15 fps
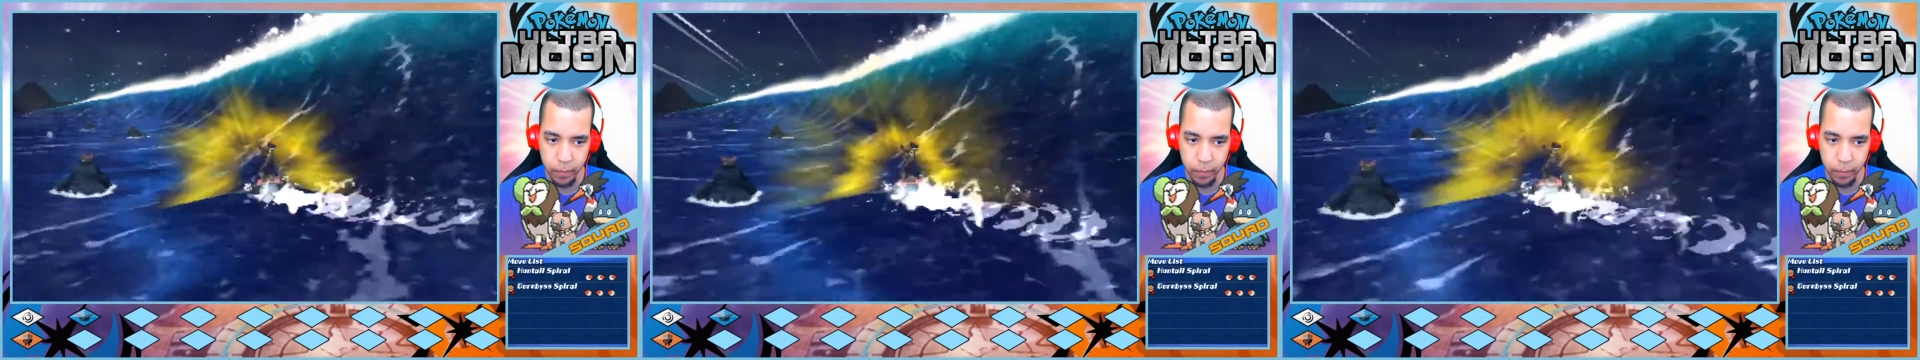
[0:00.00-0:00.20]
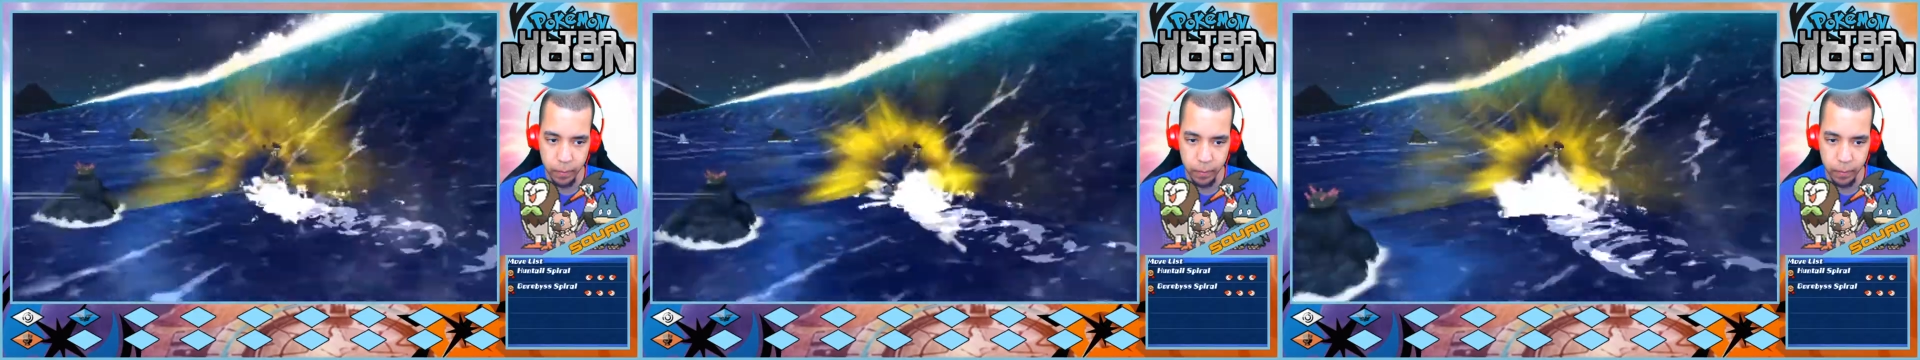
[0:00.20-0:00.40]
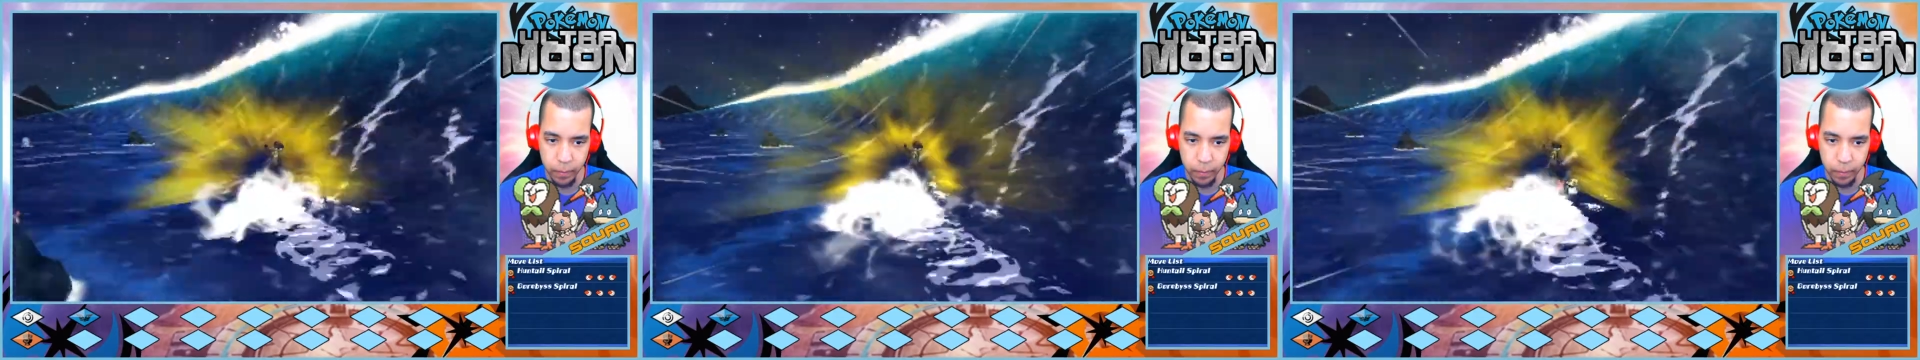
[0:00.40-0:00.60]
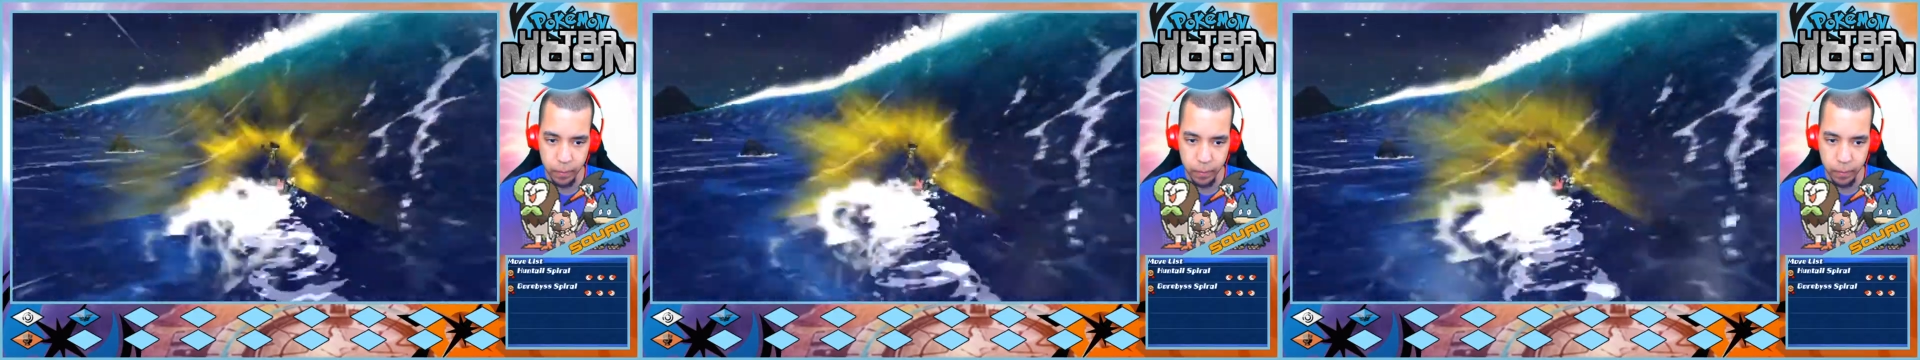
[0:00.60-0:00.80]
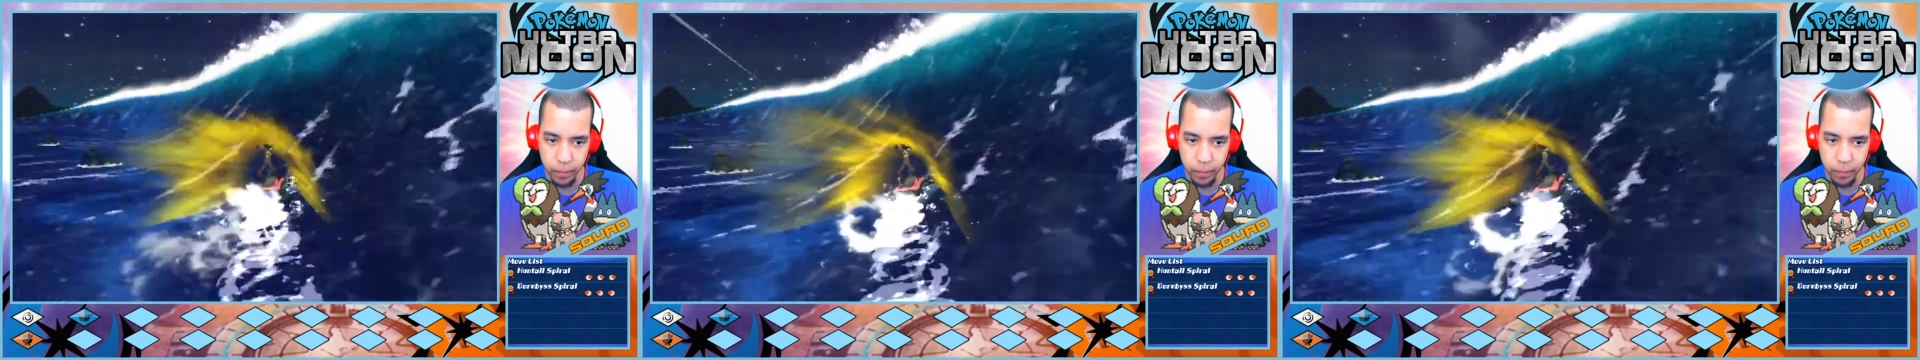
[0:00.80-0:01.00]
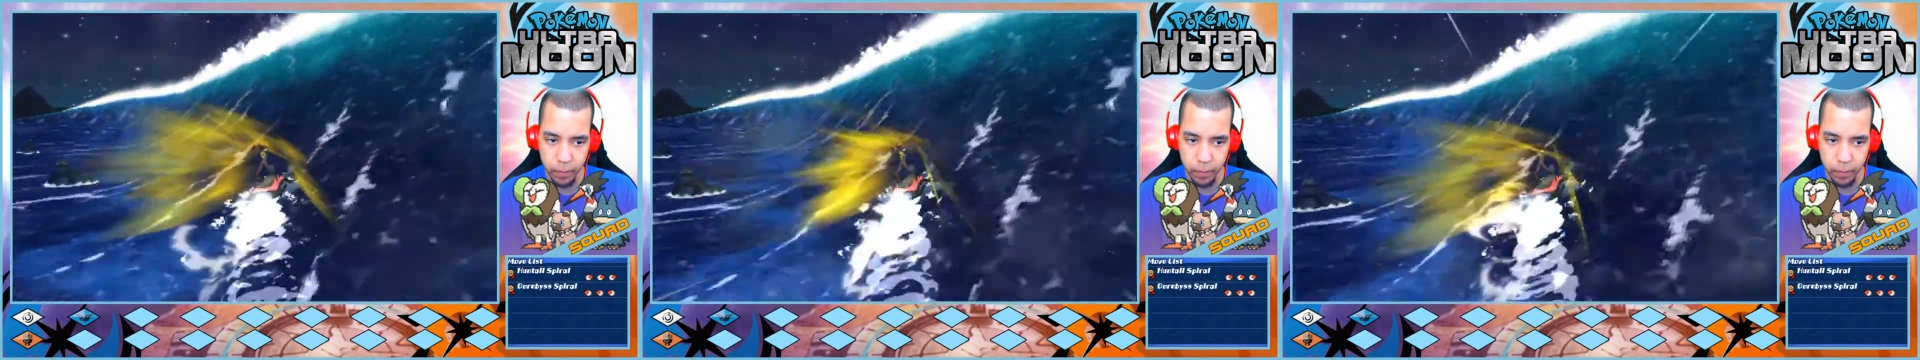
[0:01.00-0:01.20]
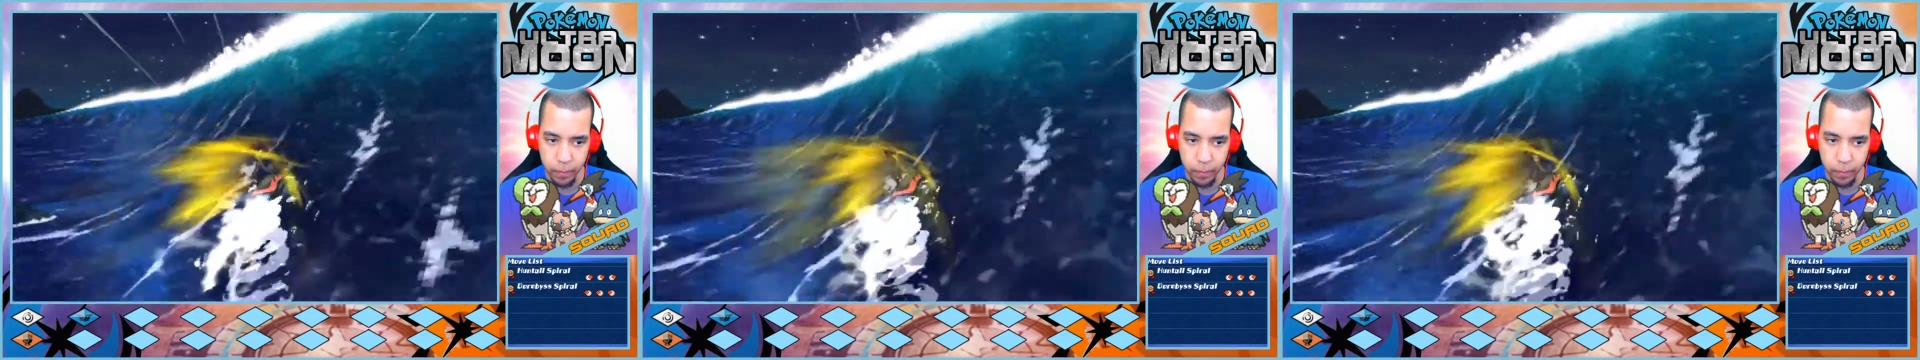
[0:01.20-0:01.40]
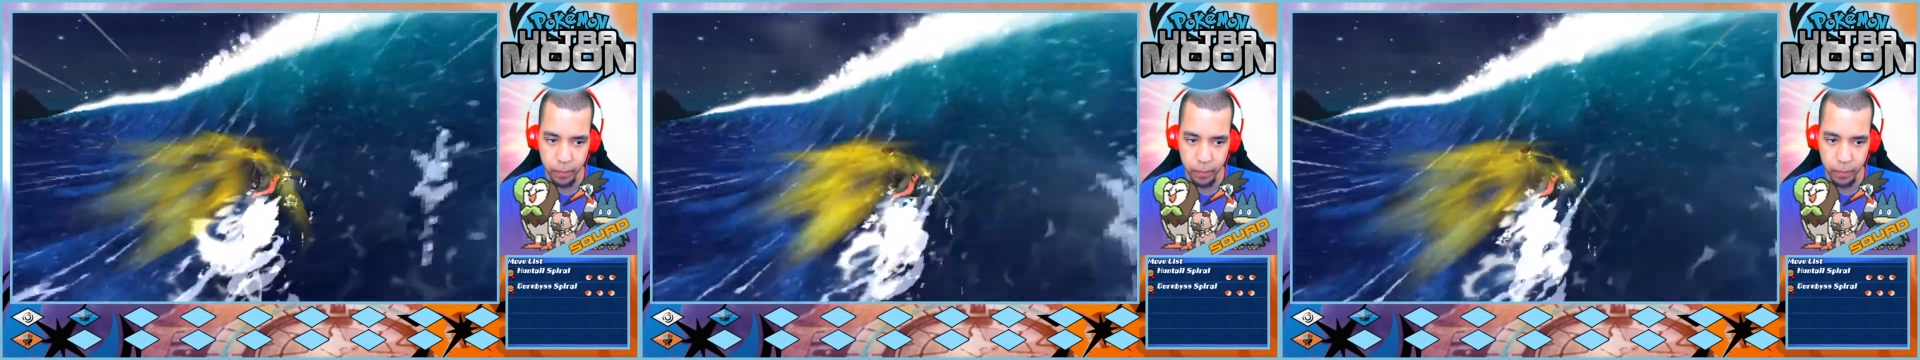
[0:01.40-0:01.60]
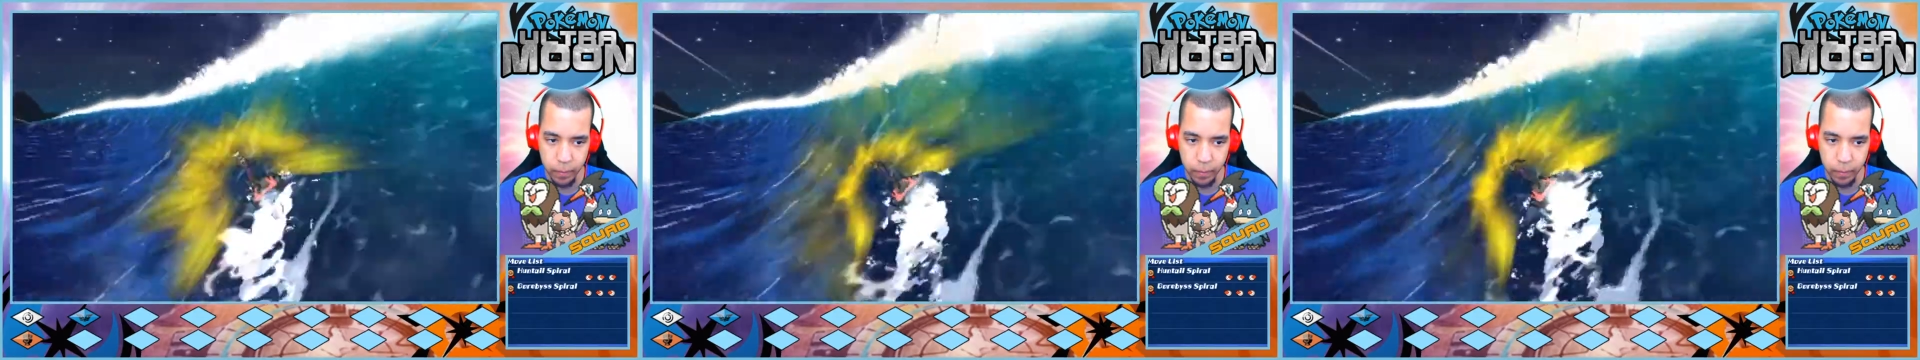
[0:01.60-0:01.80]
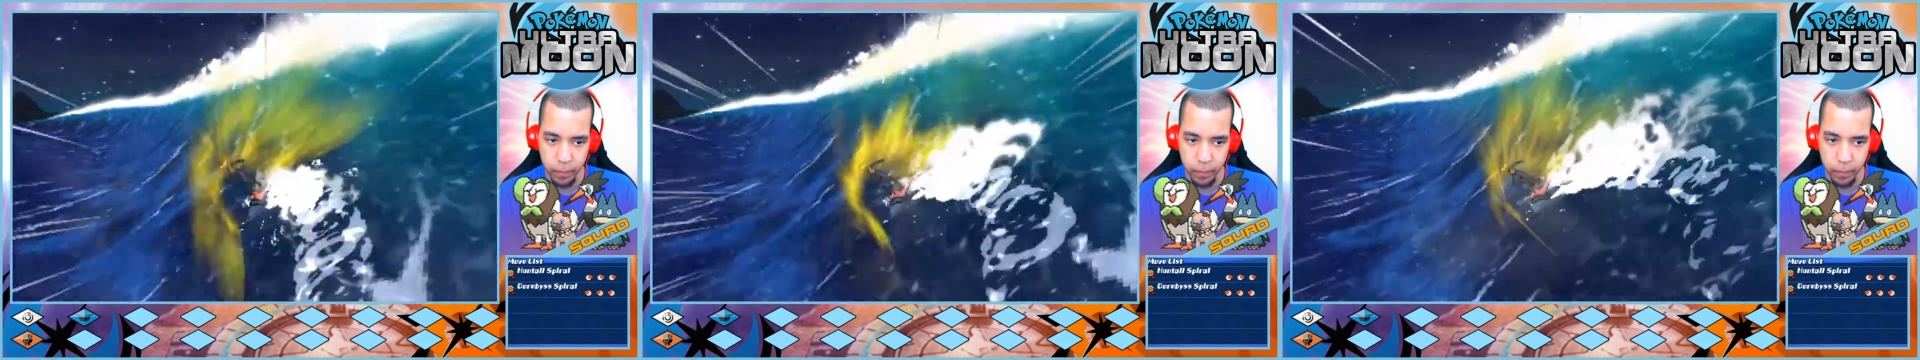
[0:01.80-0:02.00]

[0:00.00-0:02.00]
(silence)